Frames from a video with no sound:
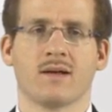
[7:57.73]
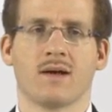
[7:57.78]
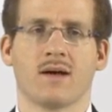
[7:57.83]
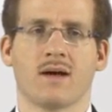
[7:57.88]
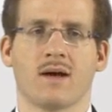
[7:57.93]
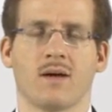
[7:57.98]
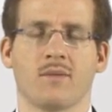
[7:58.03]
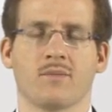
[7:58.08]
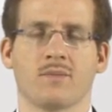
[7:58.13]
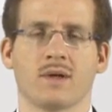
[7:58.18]

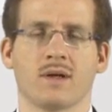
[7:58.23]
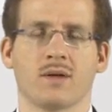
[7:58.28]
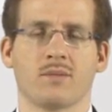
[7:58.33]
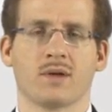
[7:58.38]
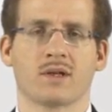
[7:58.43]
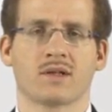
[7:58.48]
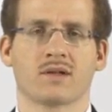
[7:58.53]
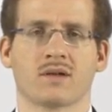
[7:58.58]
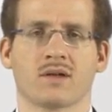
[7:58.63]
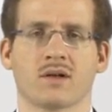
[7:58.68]
a
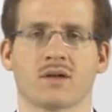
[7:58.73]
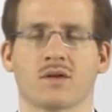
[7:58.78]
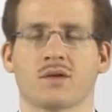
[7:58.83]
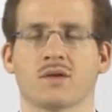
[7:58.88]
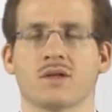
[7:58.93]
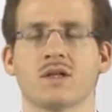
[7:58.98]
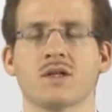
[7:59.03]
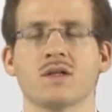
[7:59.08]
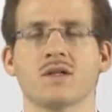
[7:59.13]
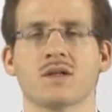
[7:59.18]
particular
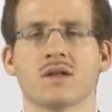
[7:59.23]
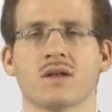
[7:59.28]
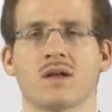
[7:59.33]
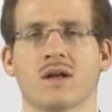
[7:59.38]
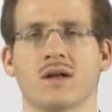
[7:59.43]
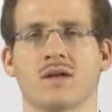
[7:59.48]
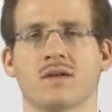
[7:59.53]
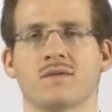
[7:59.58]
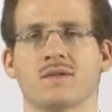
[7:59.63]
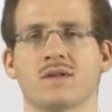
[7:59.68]
condition,
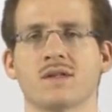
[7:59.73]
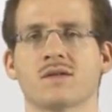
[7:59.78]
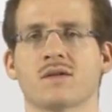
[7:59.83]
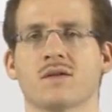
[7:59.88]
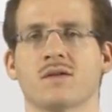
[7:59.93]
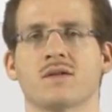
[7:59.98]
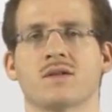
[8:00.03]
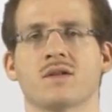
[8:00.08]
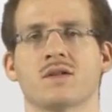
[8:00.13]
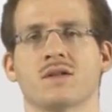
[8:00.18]
and if this
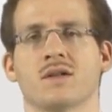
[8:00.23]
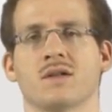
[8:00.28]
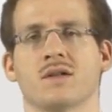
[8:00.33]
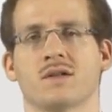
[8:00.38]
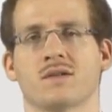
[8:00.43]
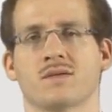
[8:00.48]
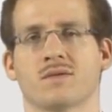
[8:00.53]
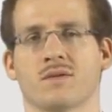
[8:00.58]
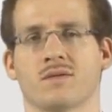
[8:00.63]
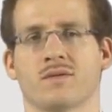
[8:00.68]
condition
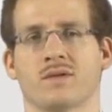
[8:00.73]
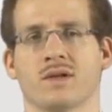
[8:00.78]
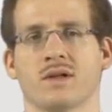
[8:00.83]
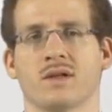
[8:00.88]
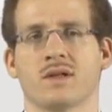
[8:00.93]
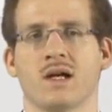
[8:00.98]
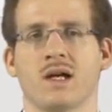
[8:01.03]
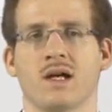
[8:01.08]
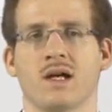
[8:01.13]
is fulfilled,